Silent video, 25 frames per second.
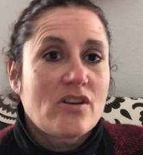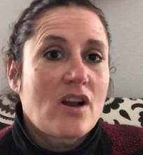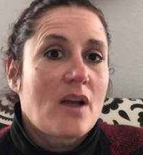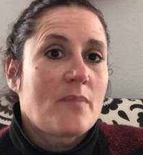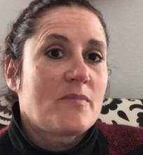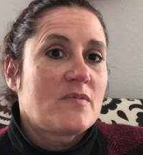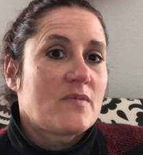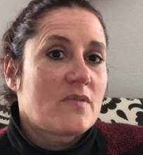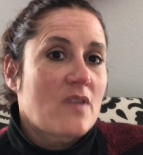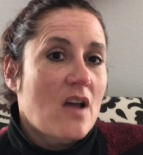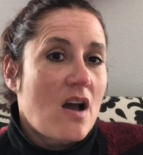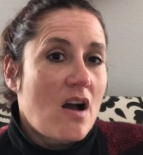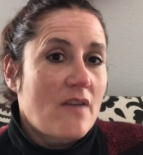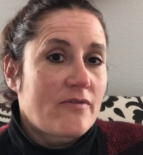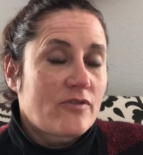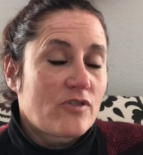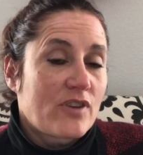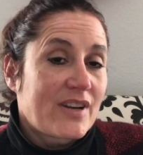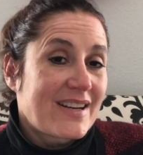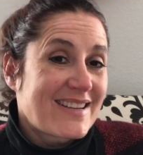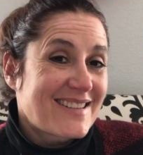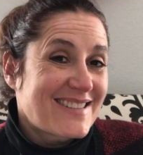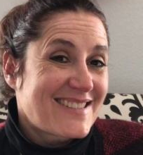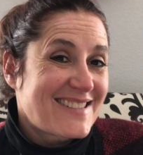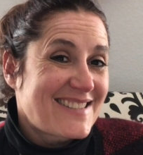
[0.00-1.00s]
I'm
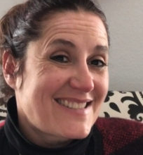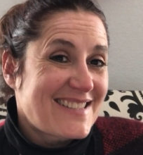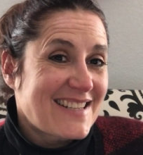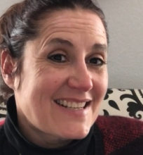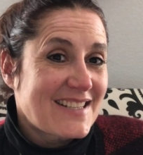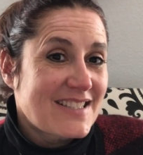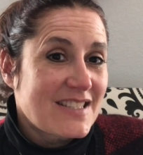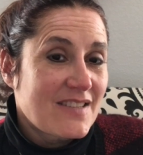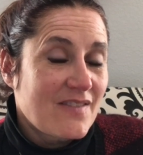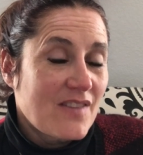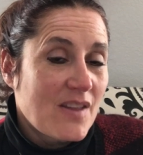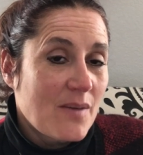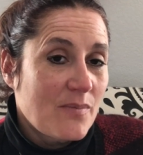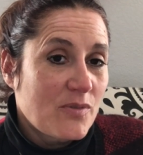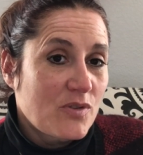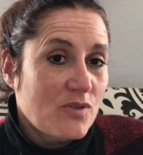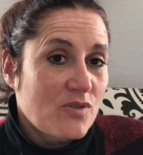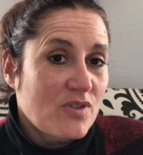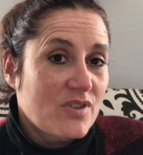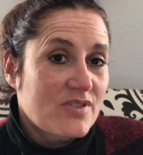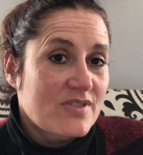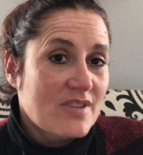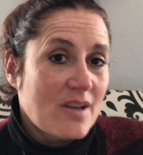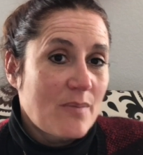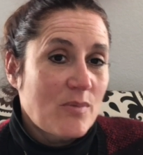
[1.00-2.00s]
offering 6 of them through
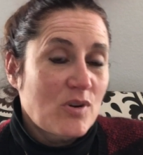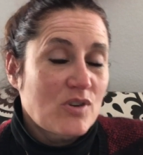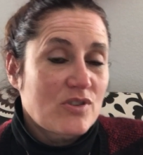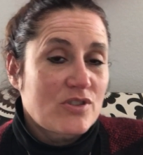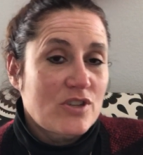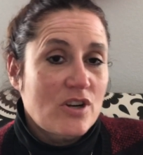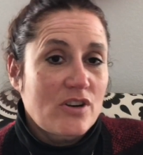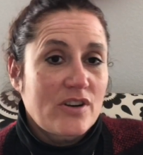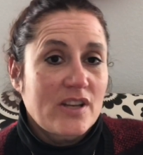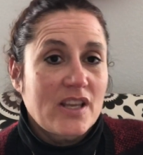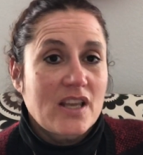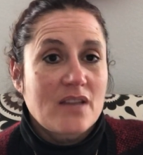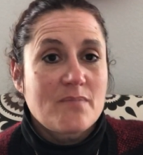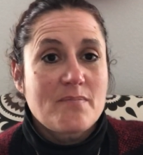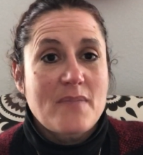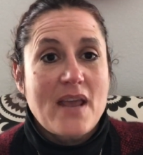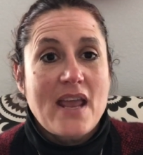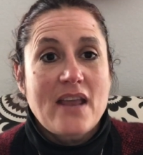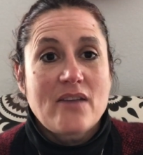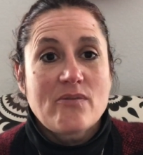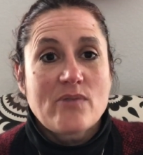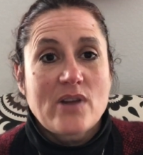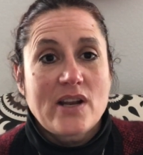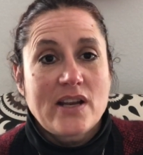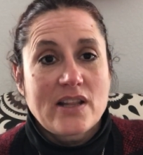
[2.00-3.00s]
the summer, starting in
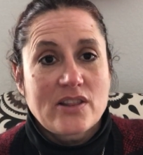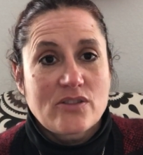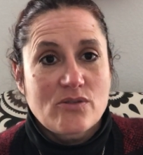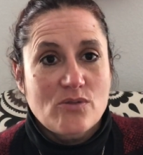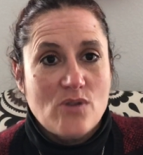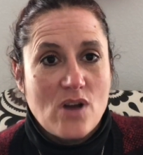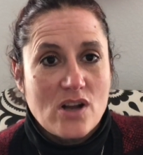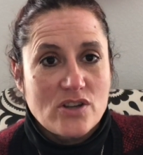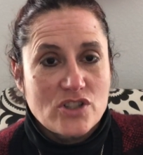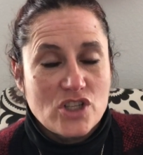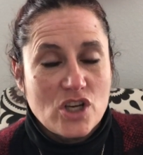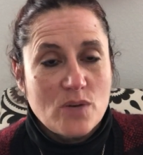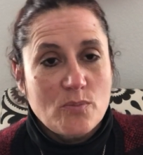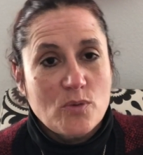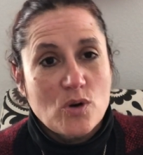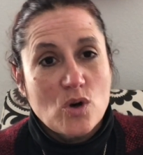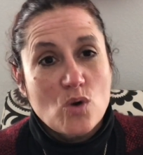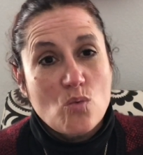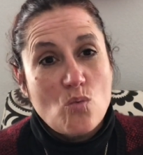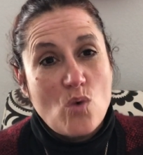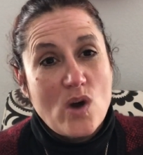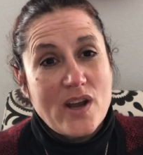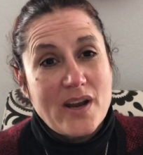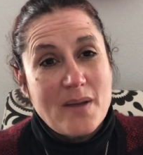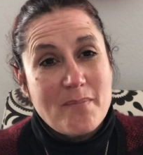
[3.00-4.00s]
May, running through October,
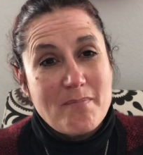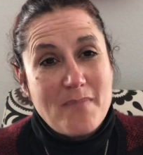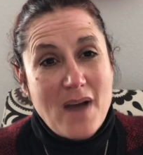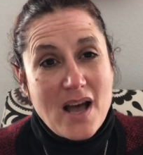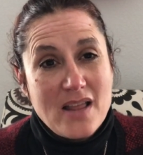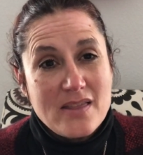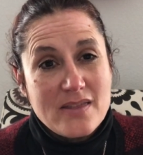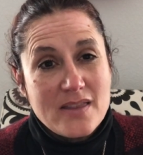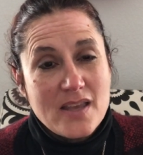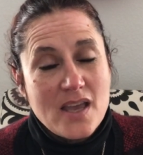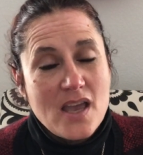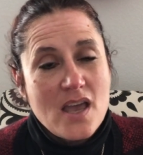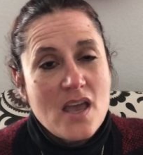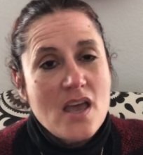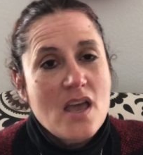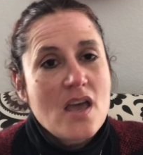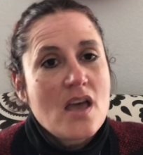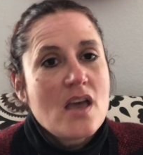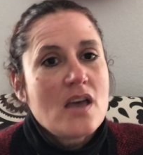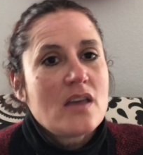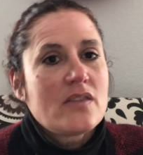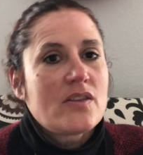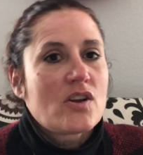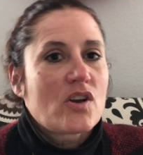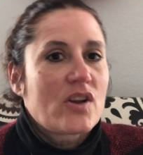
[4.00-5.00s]
1 a month.
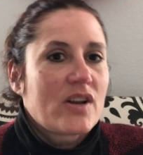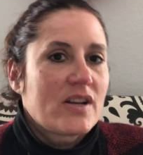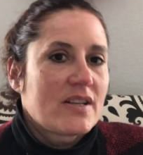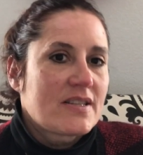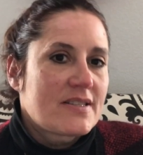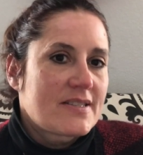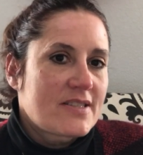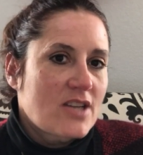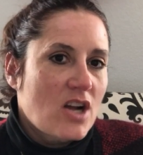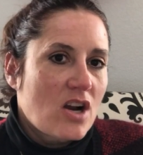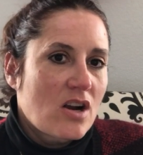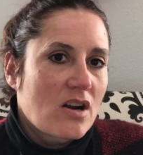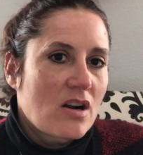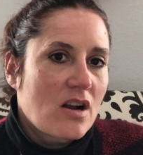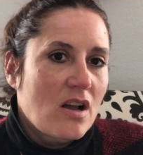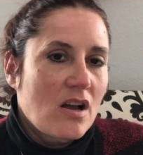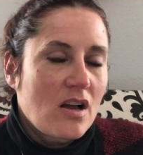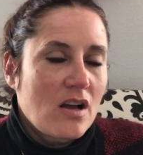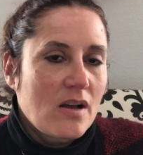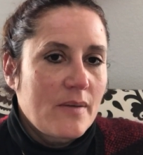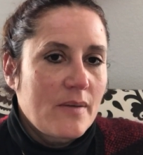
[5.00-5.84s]
They're going to start